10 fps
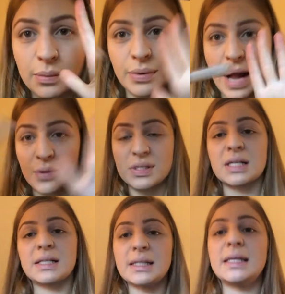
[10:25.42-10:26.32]
the brows
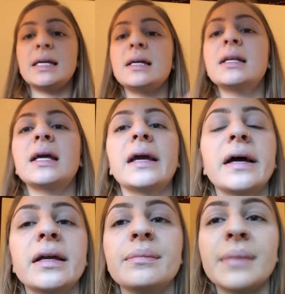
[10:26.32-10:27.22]
clean
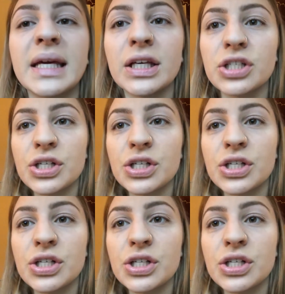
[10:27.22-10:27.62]
and making